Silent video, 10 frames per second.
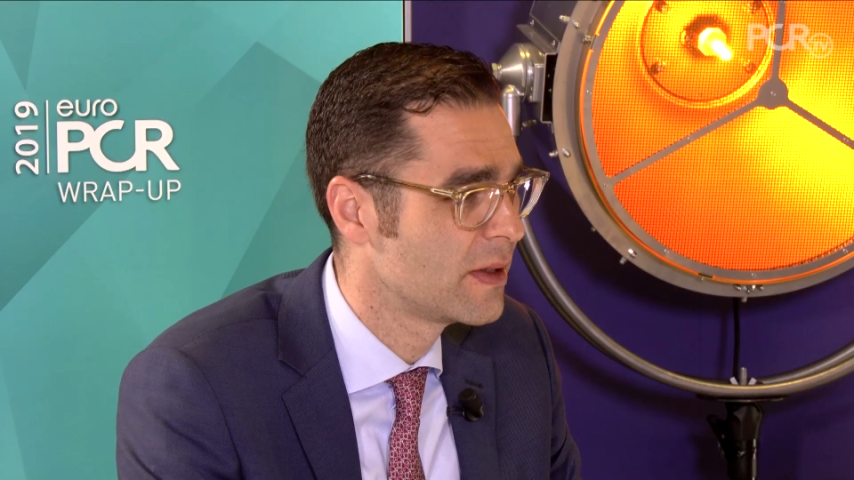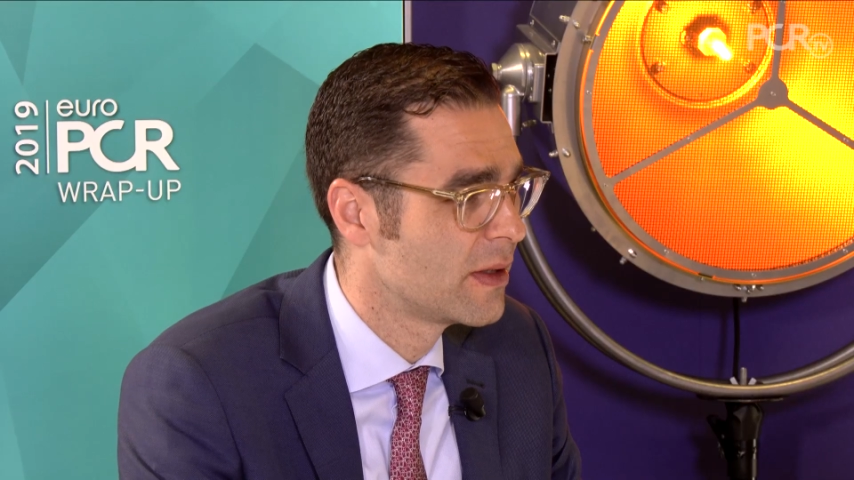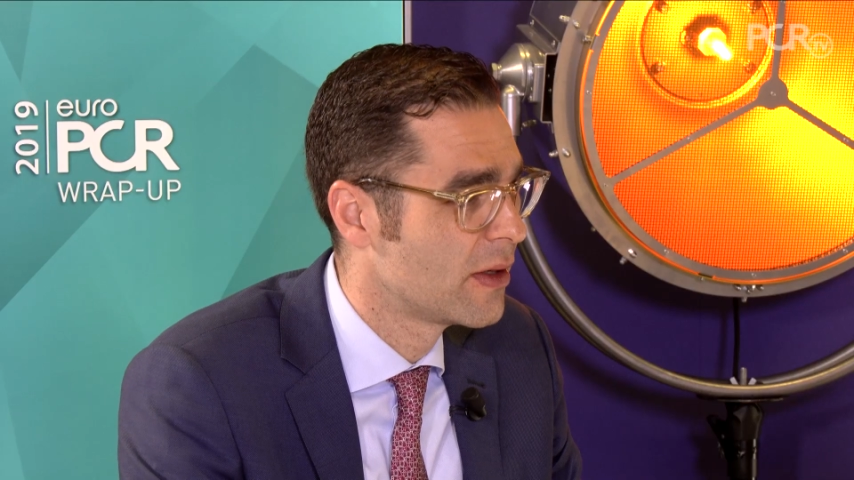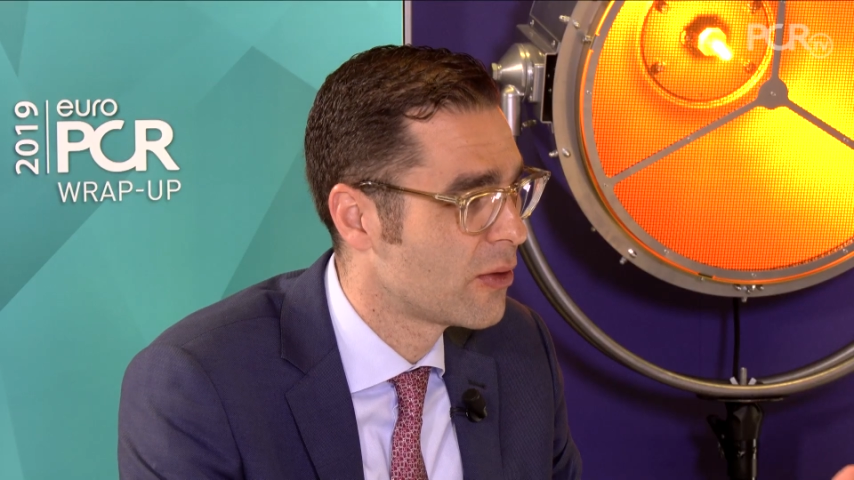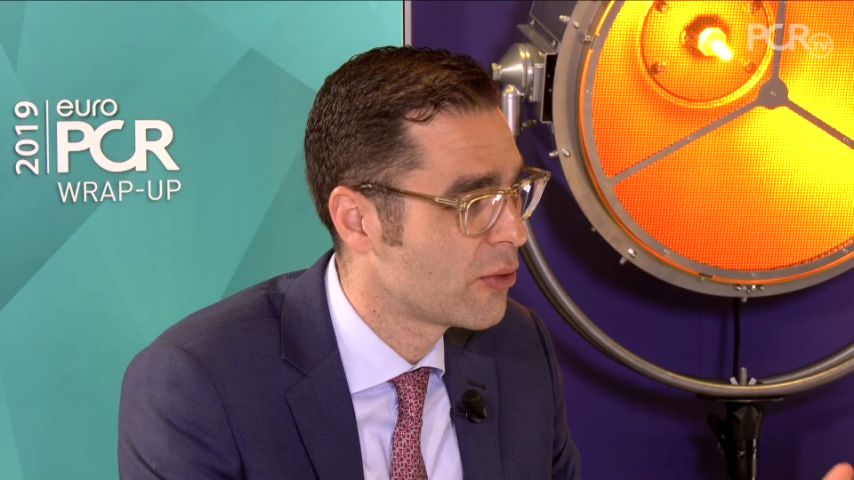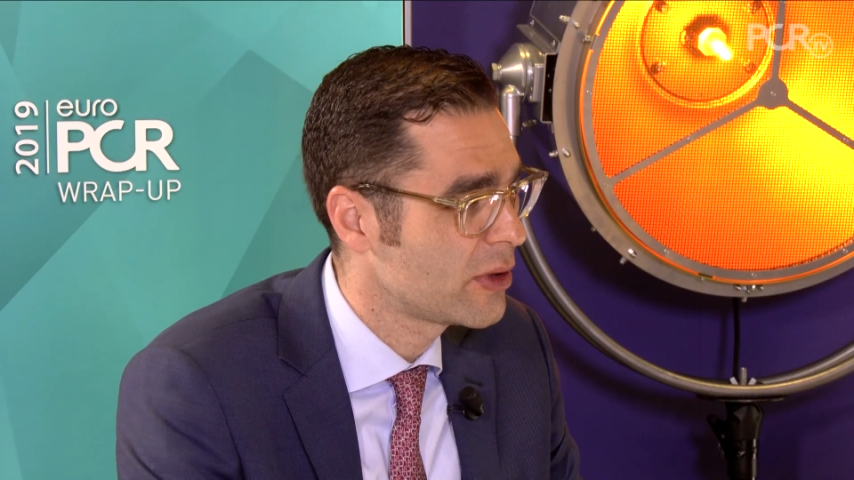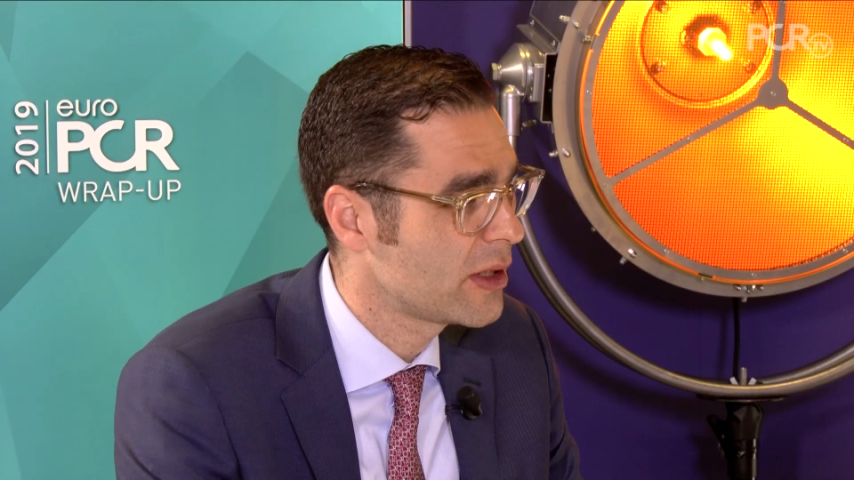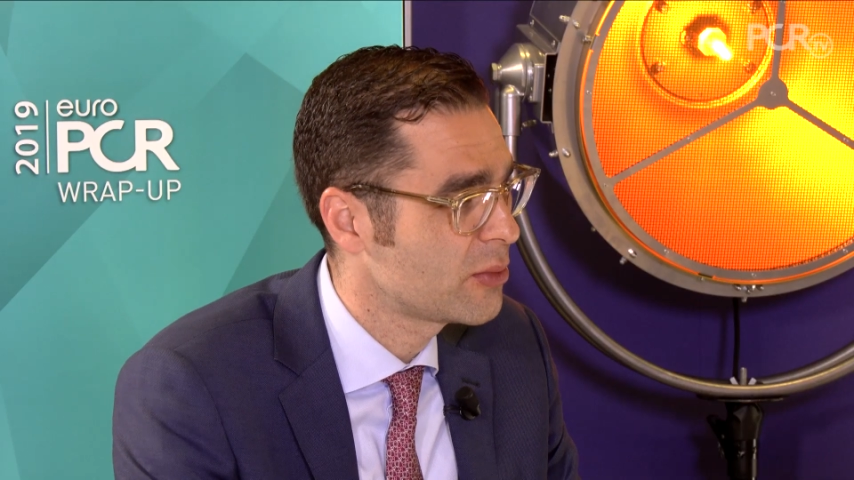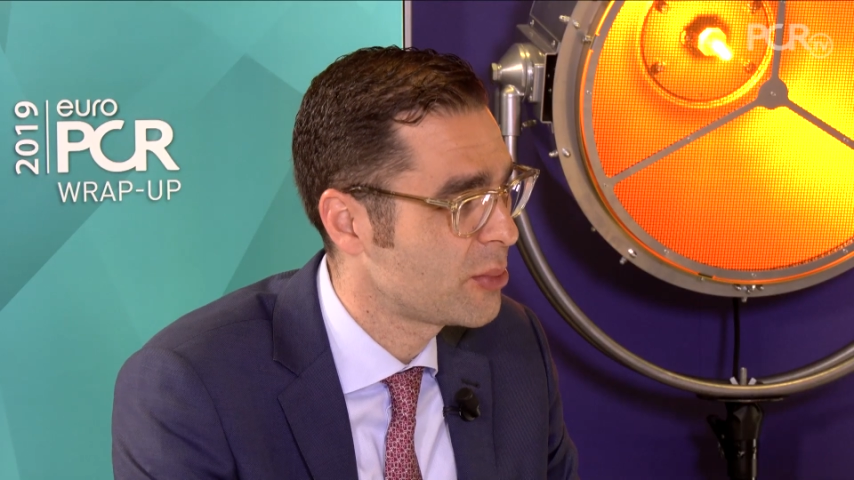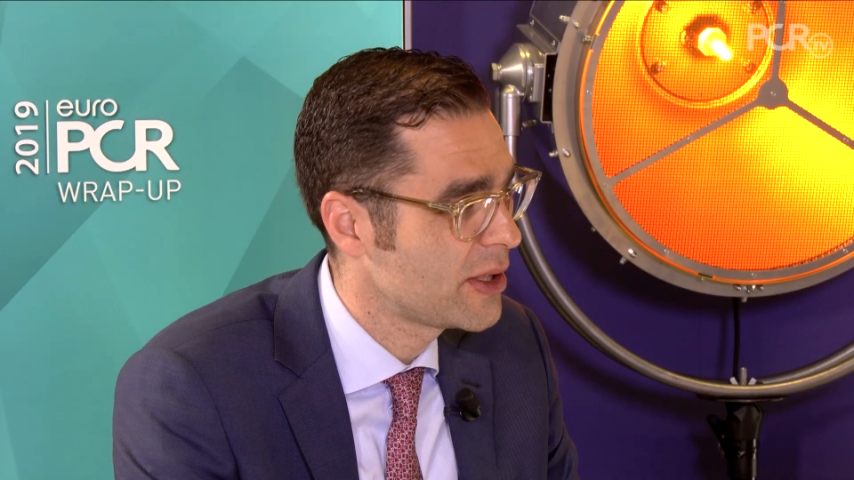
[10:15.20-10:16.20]
Yeah.
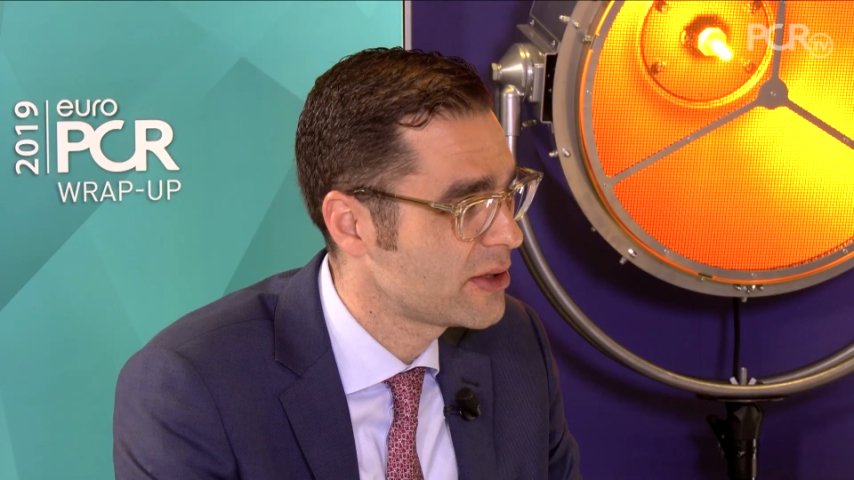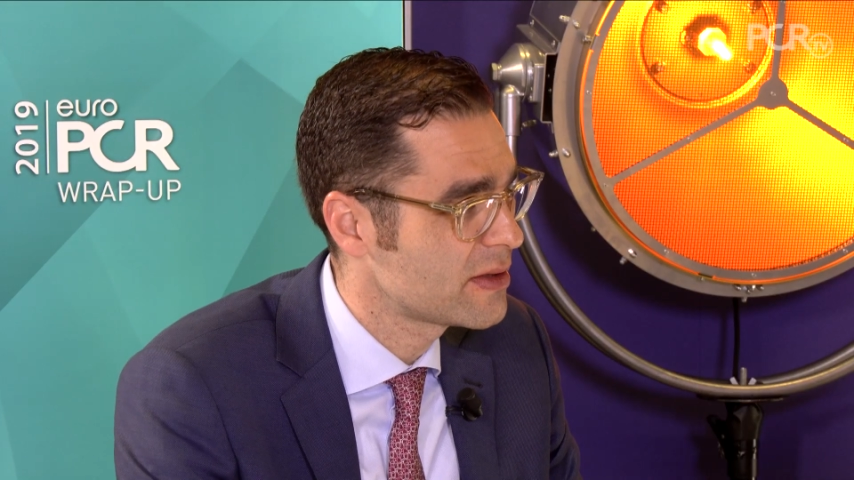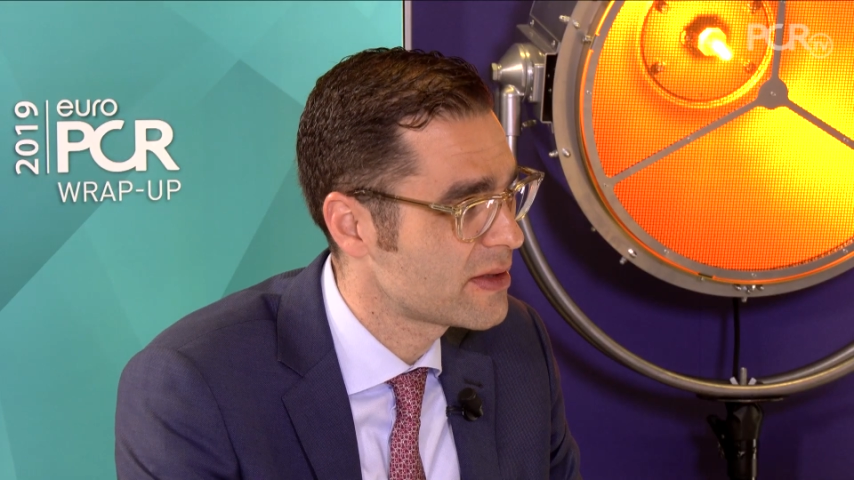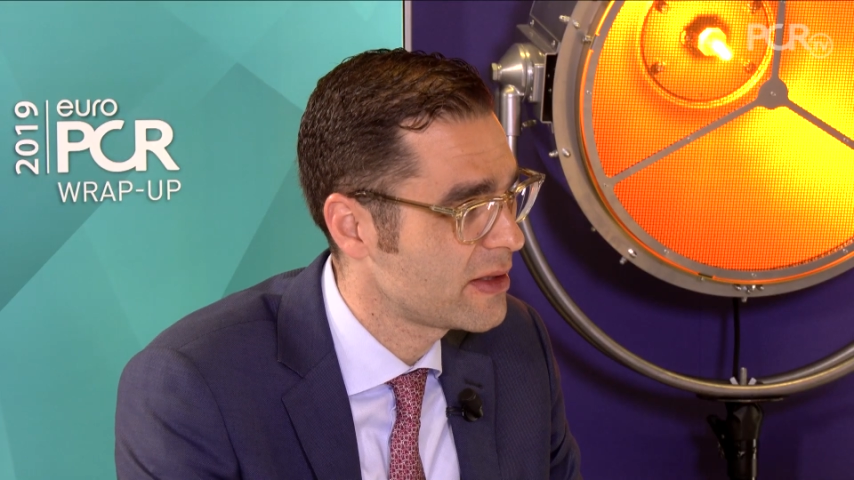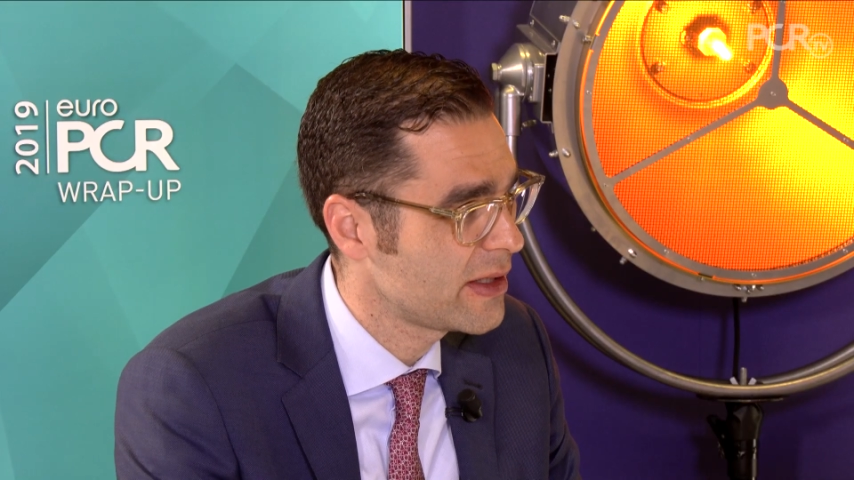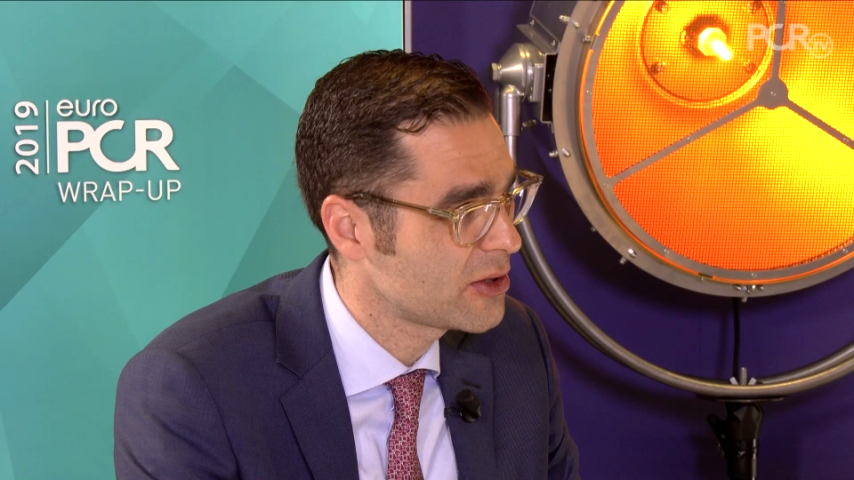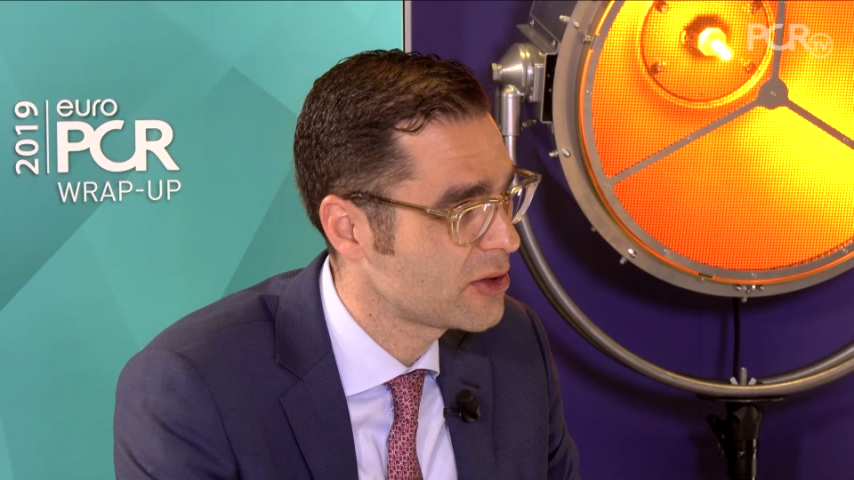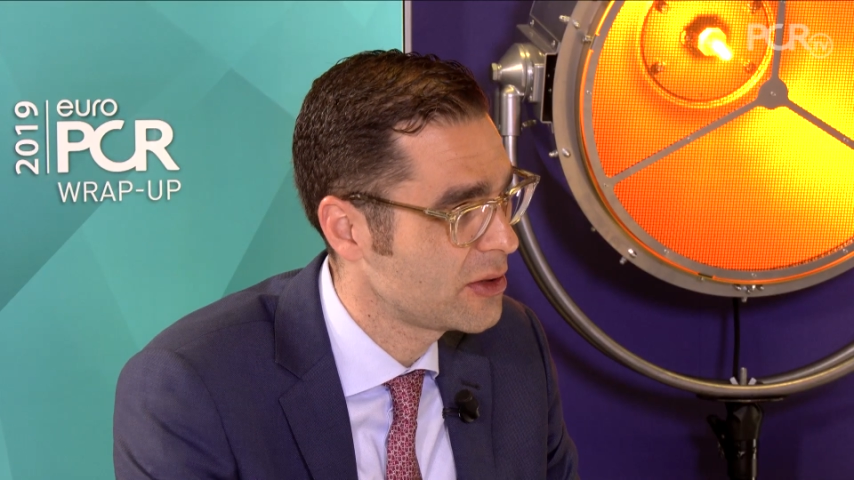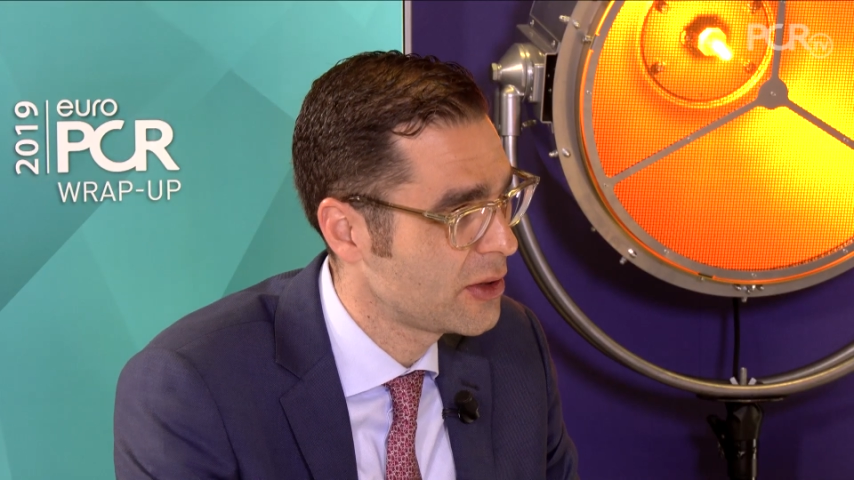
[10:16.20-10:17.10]
Roland, patient selection